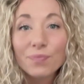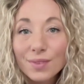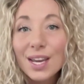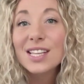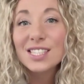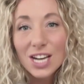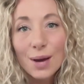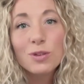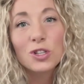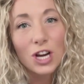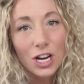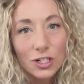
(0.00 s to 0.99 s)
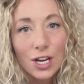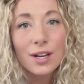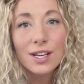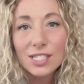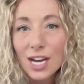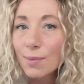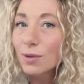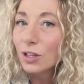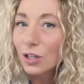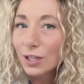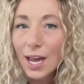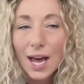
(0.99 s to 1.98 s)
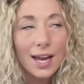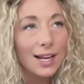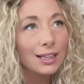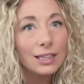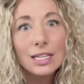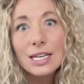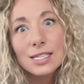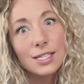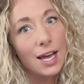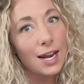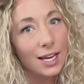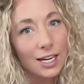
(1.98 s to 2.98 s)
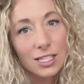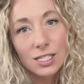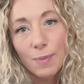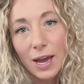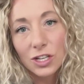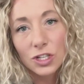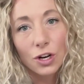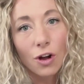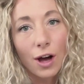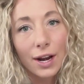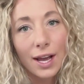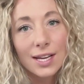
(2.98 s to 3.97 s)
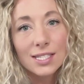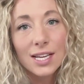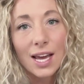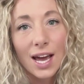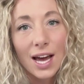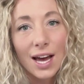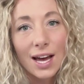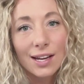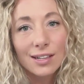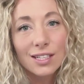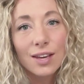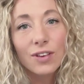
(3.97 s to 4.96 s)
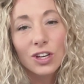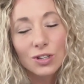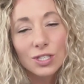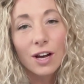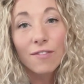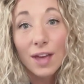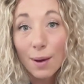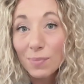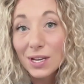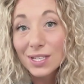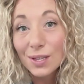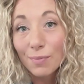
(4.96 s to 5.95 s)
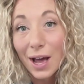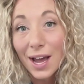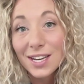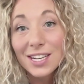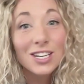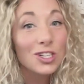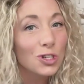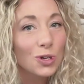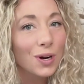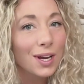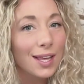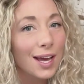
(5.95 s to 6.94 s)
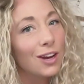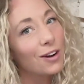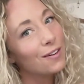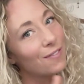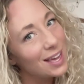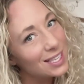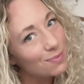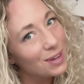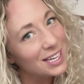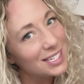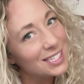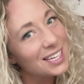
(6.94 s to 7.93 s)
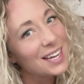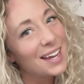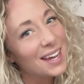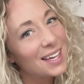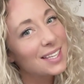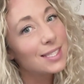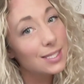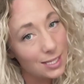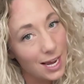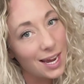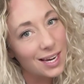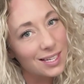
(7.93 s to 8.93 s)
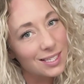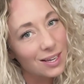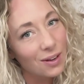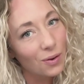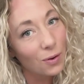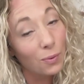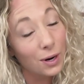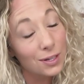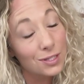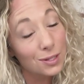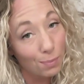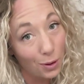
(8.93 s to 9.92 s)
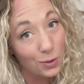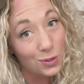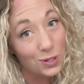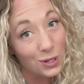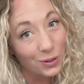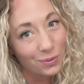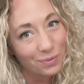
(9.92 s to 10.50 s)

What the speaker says: It's time to change it. It's time to look at least getting an inspection on it and giving yourself that peace of mind and ensuring that your investment stays where it's supposed to.